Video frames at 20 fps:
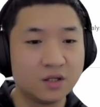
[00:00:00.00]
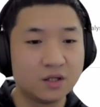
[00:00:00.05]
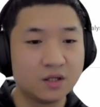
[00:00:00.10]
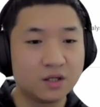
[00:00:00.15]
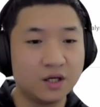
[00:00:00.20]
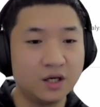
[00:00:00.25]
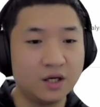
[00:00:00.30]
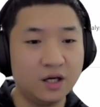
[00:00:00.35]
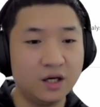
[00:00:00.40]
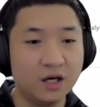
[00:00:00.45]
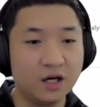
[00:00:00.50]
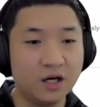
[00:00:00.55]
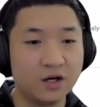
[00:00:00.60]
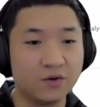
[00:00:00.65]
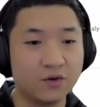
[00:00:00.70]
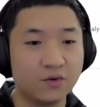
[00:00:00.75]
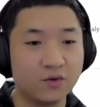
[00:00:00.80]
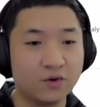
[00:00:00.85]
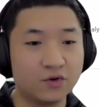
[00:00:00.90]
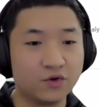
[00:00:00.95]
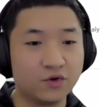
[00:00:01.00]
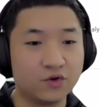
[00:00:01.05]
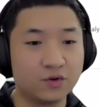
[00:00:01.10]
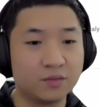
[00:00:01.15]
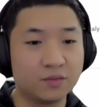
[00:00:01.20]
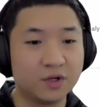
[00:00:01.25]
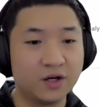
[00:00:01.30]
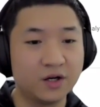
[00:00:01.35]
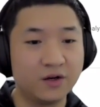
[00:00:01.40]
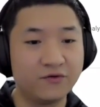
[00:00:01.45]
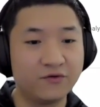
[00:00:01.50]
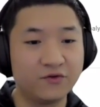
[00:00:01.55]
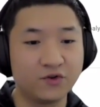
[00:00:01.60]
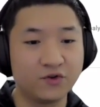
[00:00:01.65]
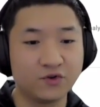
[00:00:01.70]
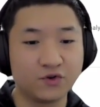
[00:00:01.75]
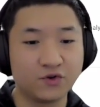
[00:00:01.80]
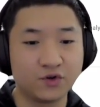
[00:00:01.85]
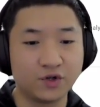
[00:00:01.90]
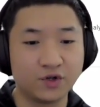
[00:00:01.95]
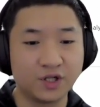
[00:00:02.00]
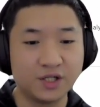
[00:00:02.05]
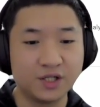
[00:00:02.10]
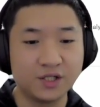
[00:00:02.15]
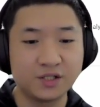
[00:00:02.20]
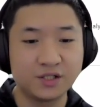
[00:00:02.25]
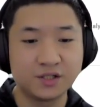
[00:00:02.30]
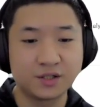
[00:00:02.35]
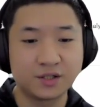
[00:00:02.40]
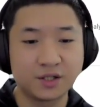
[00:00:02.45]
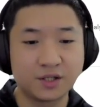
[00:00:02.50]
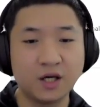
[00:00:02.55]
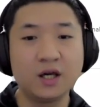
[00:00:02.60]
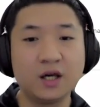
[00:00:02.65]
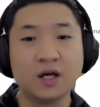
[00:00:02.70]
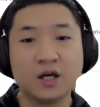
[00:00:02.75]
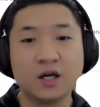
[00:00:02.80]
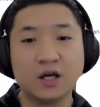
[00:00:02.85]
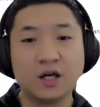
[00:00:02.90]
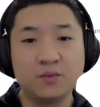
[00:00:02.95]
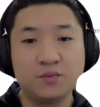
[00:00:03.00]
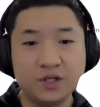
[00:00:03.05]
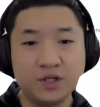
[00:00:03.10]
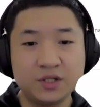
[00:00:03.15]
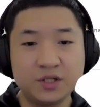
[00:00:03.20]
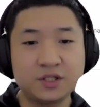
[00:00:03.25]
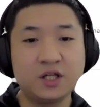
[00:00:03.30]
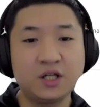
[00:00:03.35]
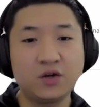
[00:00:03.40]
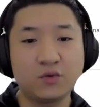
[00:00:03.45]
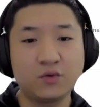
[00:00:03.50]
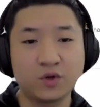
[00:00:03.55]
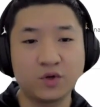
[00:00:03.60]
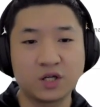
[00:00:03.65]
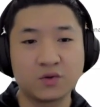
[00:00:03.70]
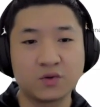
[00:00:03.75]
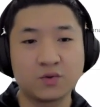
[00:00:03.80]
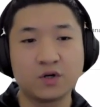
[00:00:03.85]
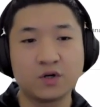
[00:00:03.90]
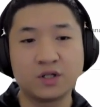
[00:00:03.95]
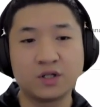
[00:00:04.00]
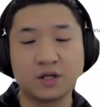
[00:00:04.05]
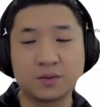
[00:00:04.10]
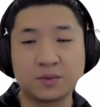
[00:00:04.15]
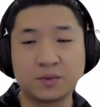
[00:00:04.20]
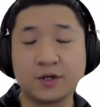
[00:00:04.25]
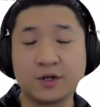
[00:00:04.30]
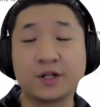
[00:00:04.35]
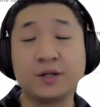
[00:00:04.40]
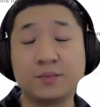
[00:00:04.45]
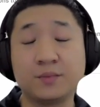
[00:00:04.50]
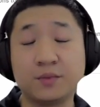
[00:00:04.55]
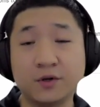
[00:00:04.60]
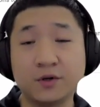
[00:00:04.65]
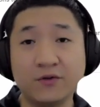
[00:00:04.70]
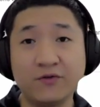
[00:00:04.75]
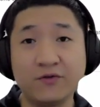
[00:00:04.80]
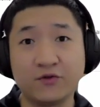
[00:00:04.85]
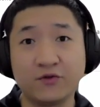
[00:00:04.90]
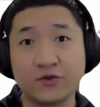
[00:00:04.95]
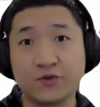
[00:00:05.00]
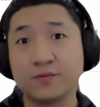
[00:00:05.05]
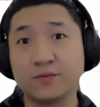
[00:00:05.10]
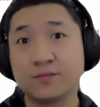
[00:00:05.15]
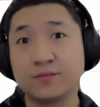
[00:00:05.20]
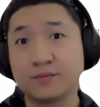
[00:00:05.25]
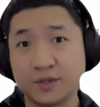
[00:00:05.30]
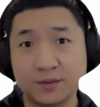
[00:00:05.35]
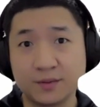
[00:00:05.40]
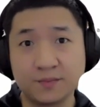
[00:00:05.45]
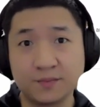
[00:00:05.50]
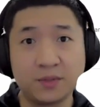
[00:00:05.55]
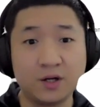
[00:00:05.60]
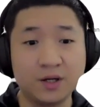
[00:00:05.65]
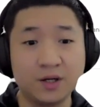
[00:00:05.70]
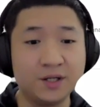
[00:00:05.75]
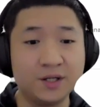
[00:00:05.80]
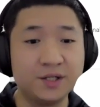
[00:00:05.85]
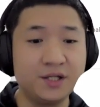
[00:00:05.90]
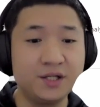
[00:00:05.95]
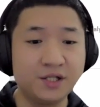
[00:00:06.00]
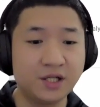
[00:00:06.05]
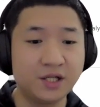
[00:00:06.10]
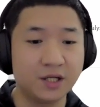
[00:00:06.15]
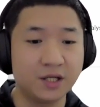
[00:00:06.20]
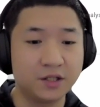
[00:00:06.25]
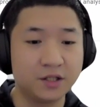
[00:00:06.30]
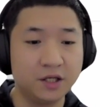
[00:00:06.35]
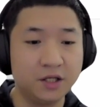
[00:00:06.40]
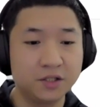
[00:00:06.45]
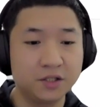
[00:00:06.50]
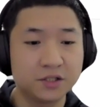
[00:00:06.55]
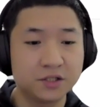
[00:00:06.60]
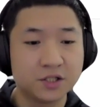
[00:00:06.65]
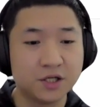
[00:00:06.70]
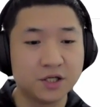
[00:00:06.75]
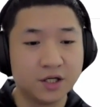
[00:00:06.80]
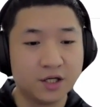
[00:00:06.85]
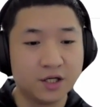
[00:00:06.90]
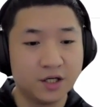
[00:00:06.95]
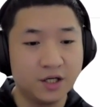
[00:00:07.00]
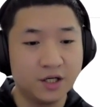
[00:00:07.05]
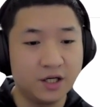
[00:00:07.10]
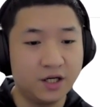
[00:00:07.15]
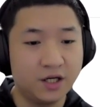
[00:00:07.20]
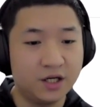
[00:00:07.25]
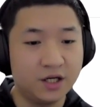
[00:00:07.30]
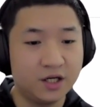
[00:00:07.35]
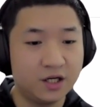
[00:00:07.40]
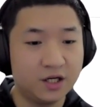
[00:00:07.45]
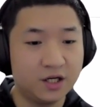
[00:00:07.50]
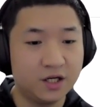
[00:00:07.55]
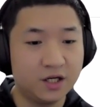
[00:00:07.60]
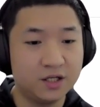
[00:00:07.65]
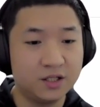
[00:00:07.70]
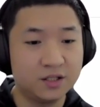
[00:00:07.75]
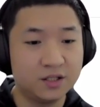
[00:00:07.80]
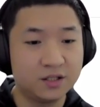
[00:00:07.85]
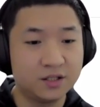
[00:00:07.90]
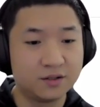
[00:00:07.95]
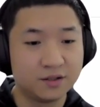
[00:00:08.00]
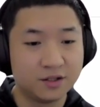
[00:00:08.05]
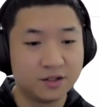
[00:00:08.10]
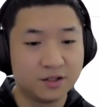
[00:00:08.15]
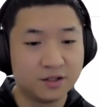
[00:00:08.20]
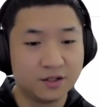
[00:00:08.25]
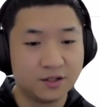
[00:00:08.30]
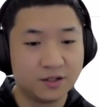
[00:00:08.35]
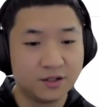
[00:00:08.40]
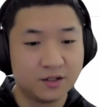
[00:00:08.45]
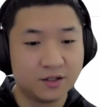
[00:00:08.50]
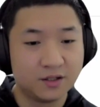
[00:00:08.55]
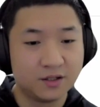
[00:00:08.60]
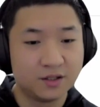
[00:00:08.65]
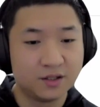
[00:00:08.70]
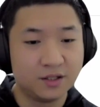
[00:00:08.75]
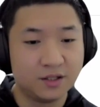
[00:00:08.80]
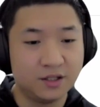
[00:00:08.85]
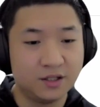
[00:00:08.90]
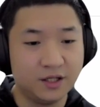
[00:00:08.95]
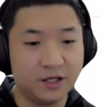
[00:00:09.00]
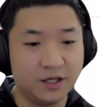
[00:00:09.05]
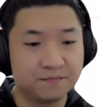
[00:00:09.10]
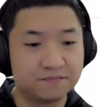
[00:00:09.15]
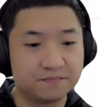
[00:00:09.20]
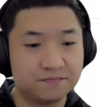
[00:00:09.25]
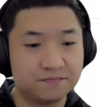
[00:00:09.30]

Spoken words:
Okay, I don't mind for all this. Okay, please take whichever that's possible for the policy settings, and yep.